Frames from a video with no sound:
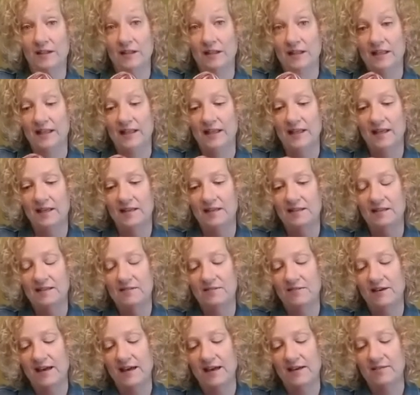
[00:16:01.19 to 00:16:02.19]
the legs
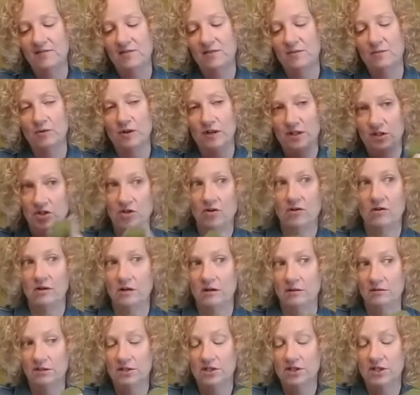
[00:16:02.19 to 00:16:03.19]
if I have some red yarn,
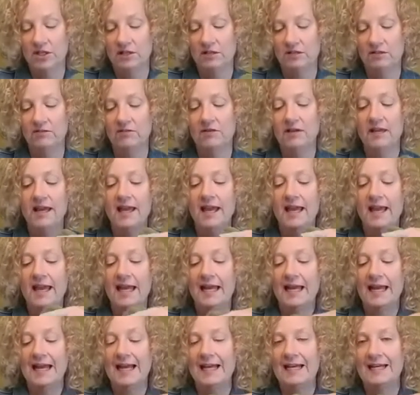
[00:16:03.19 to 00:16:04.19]
which I do.
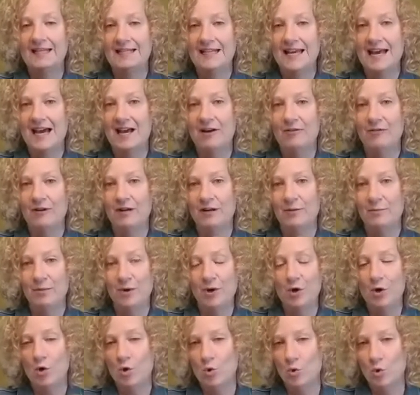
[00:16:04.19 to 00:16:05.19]
And I could tie a red
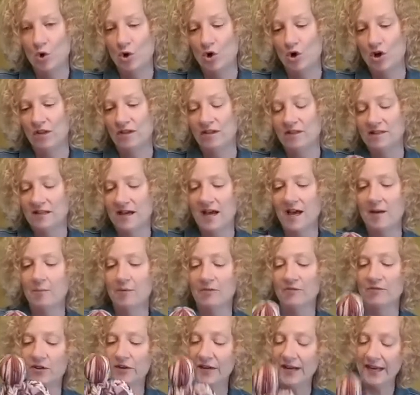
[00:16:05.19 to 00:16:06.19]
bow on the top
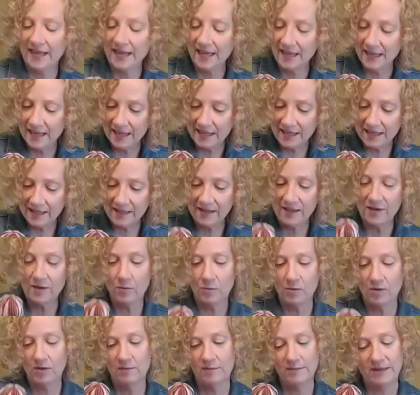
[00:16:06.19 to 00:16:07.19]
of her head.
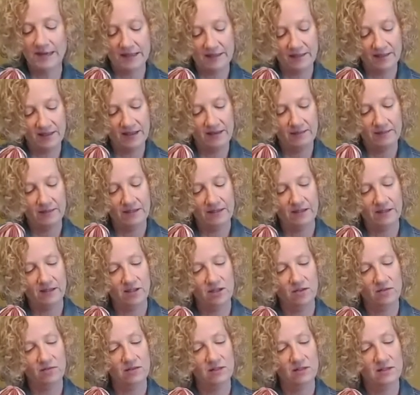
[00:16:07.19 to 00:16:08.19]
Wouldn't that be the
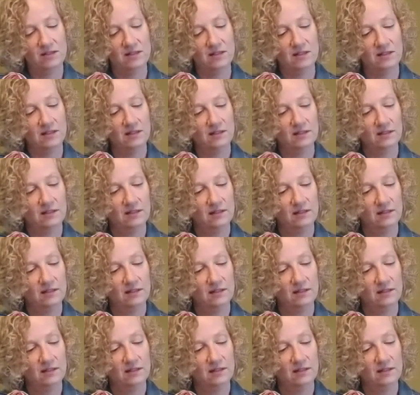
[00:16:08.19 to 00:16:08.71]
cutest thing?